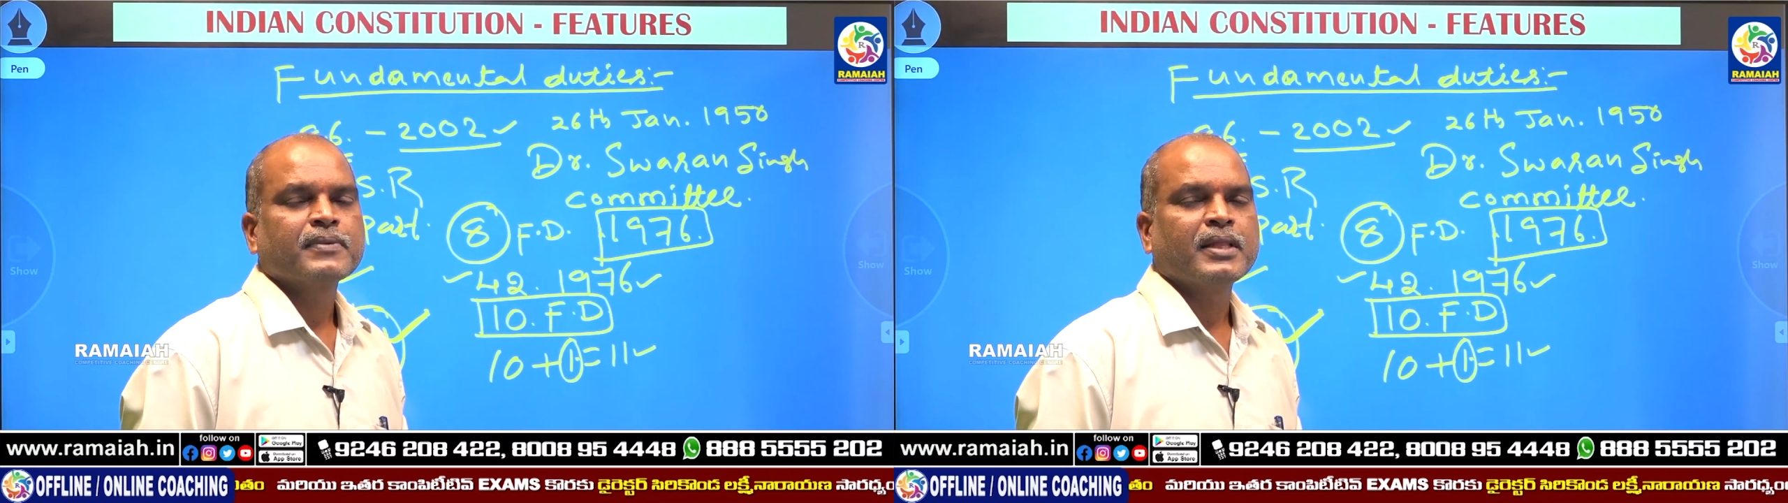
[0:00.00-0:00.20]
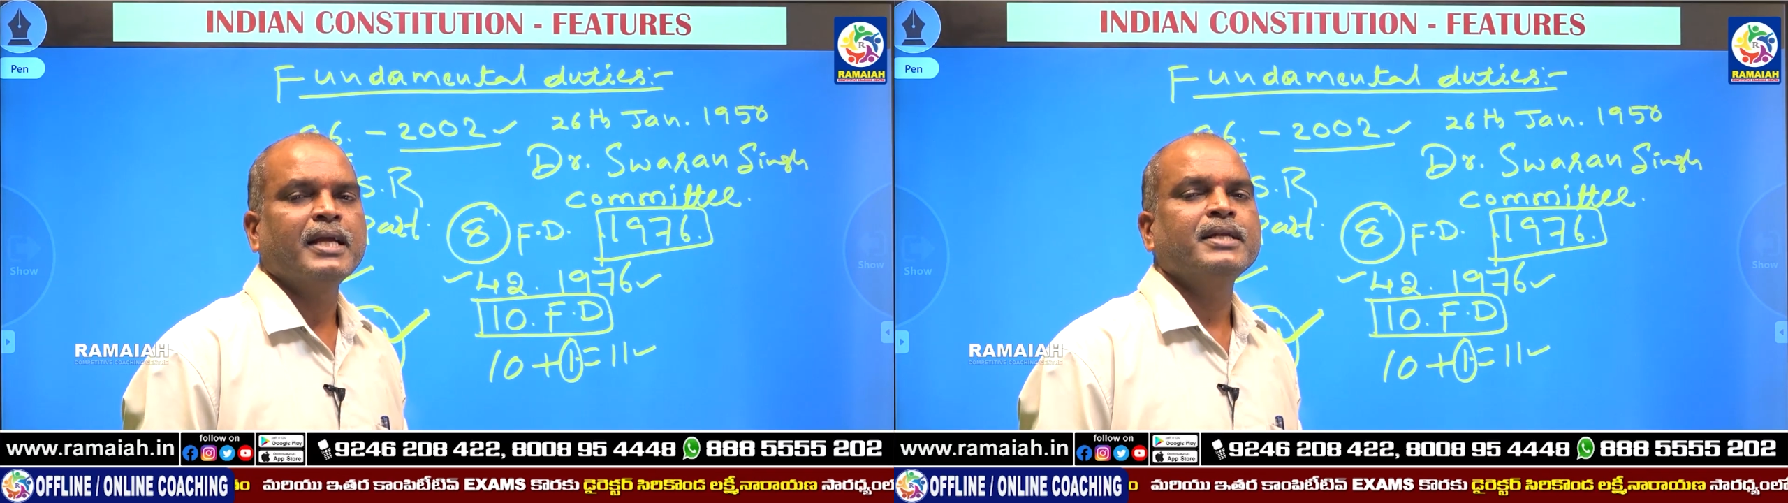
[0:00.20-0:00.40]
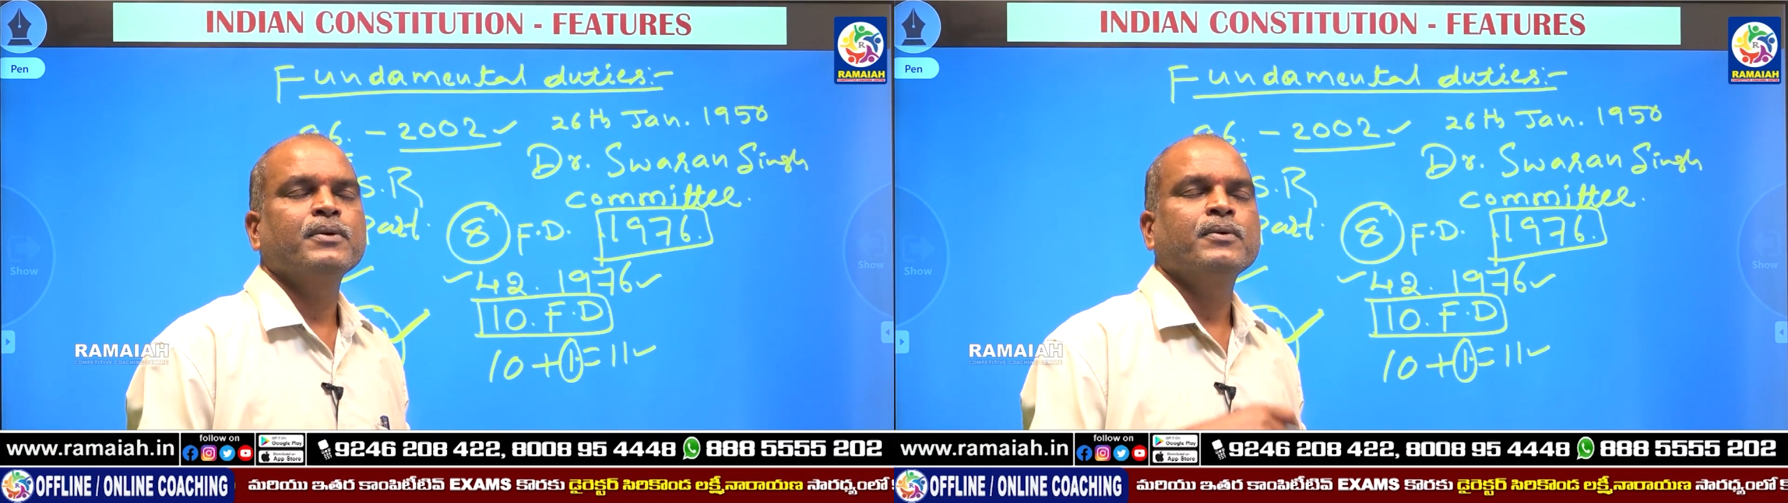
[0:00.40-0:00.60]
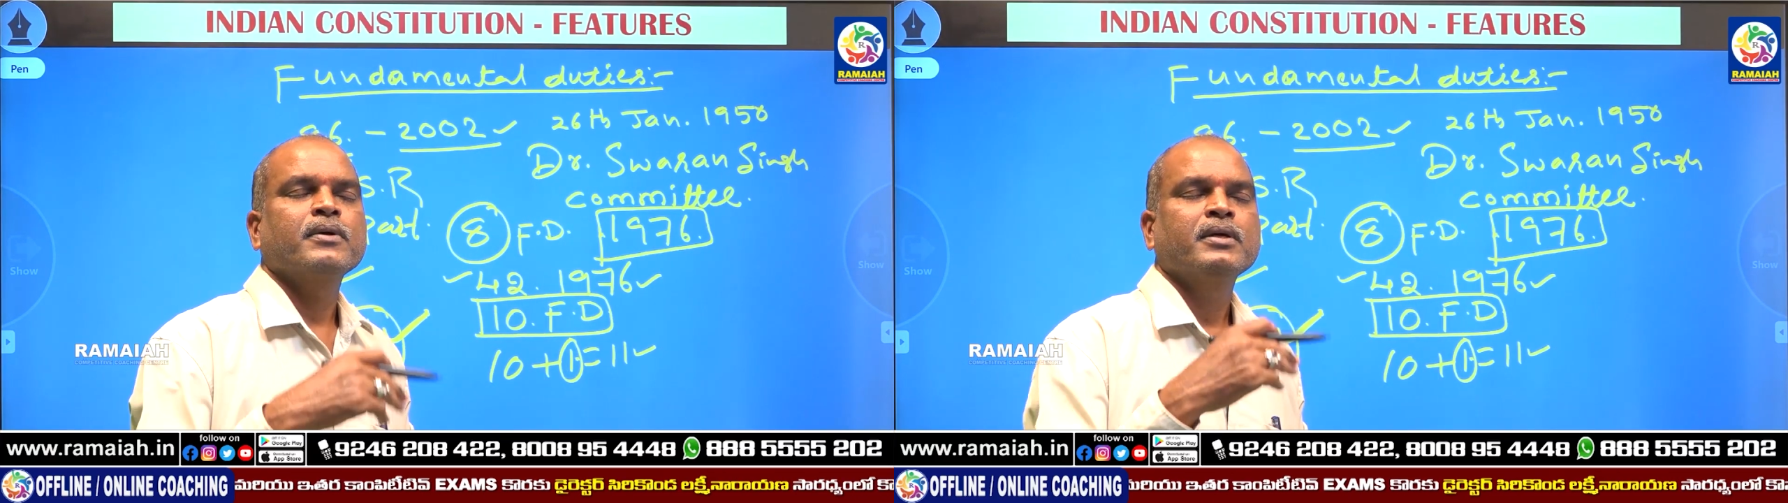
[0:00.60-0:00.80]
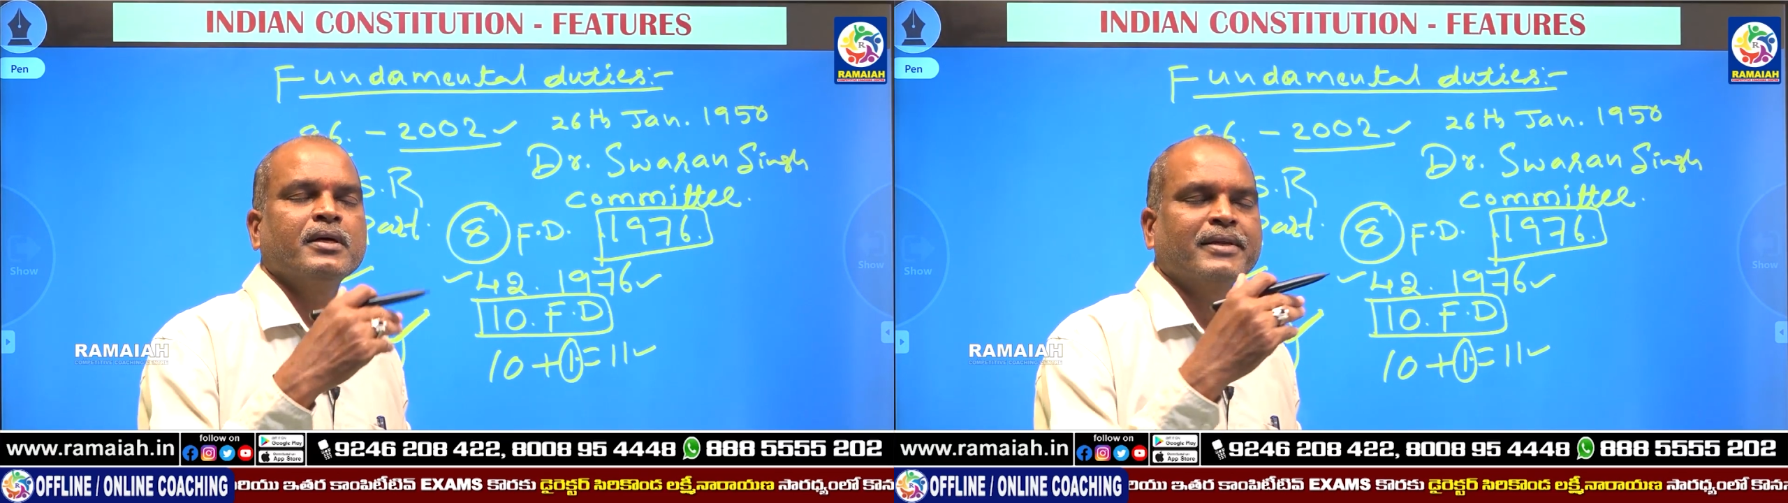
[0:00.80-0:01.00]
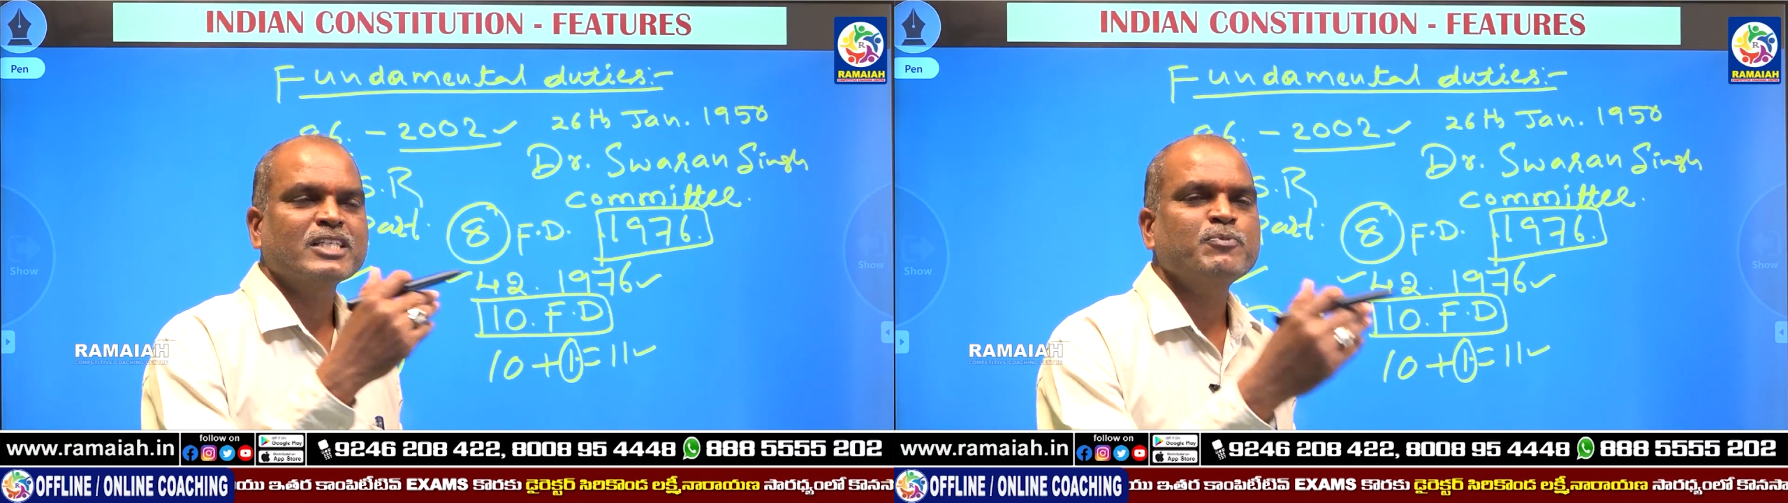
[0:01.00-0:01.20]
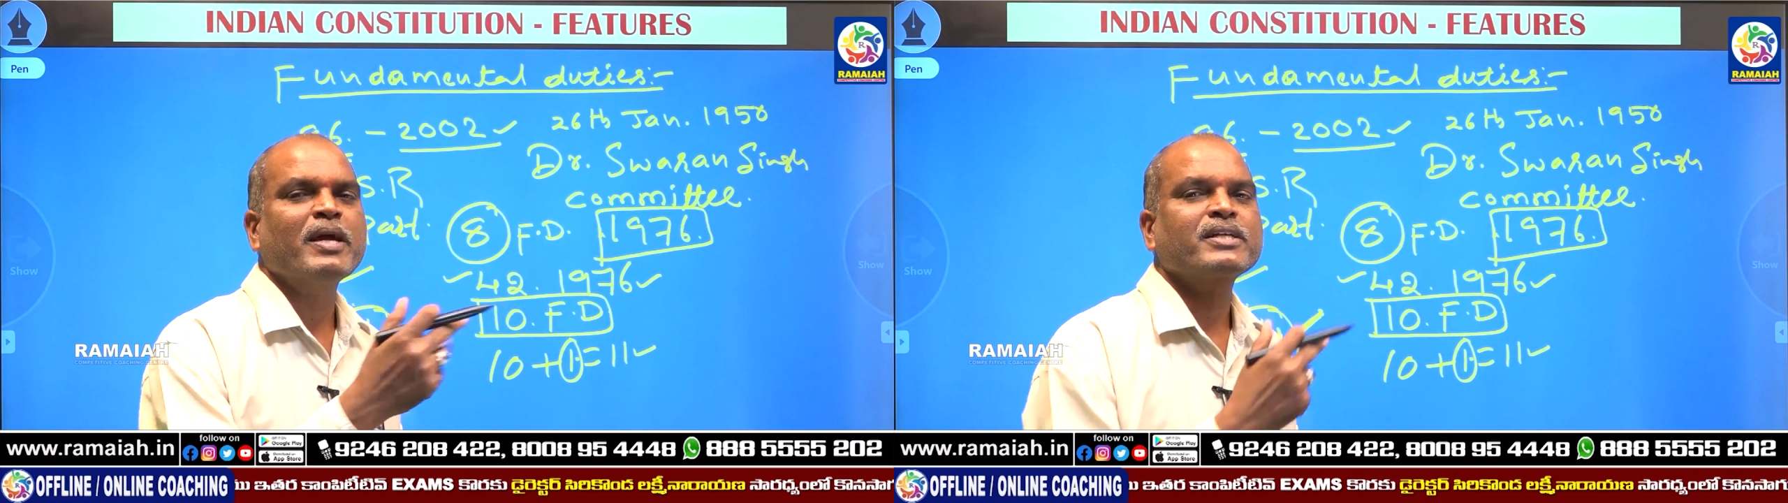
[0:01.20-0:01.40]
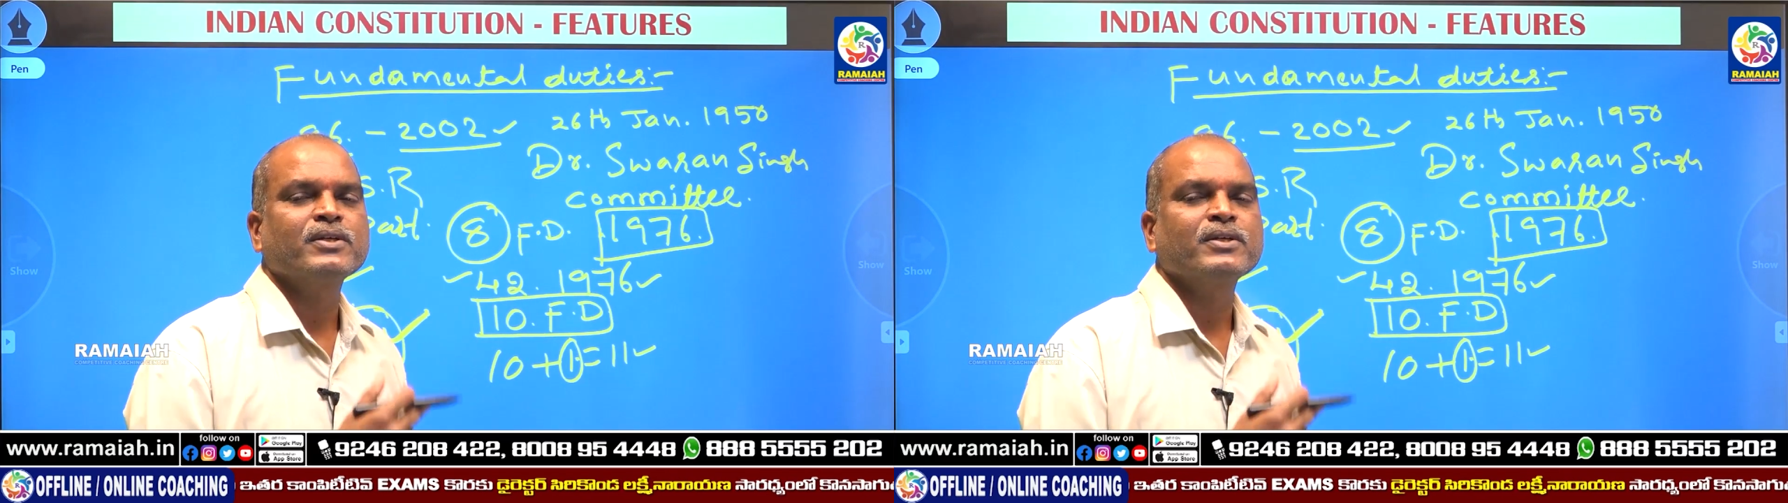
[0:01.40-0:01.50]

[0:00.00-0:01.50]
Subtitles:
And respect